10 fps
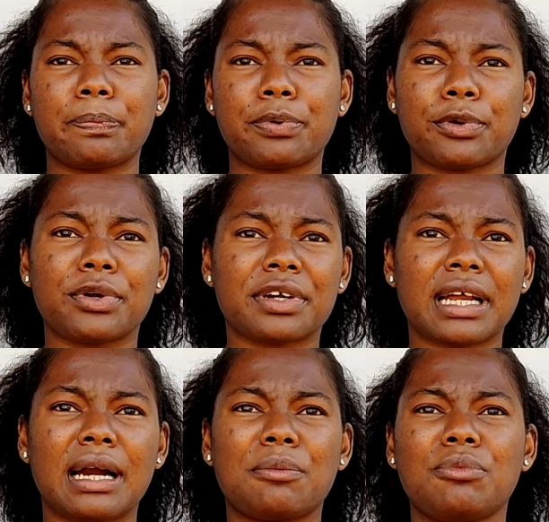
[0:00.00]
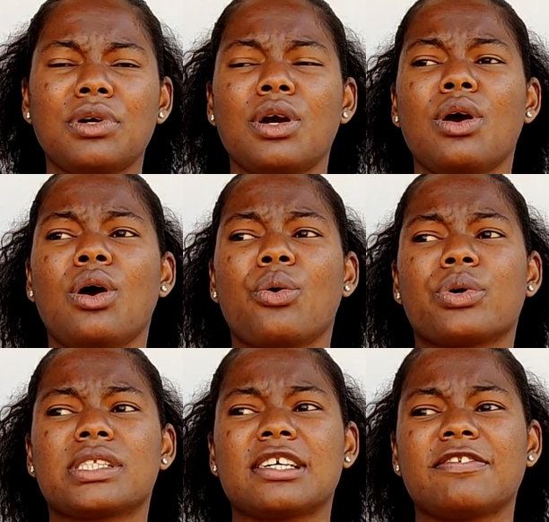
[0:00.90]
program,
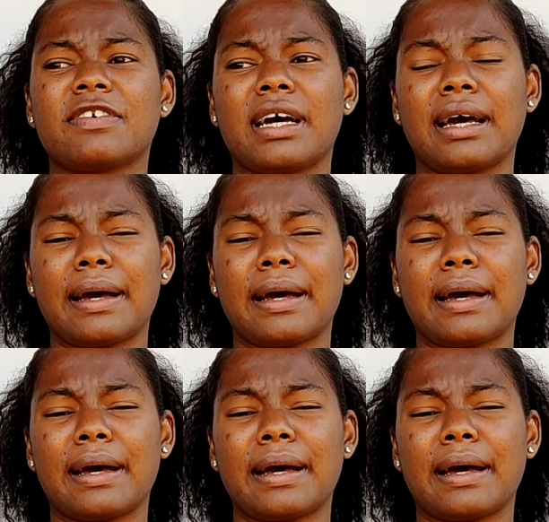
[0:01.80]
whatever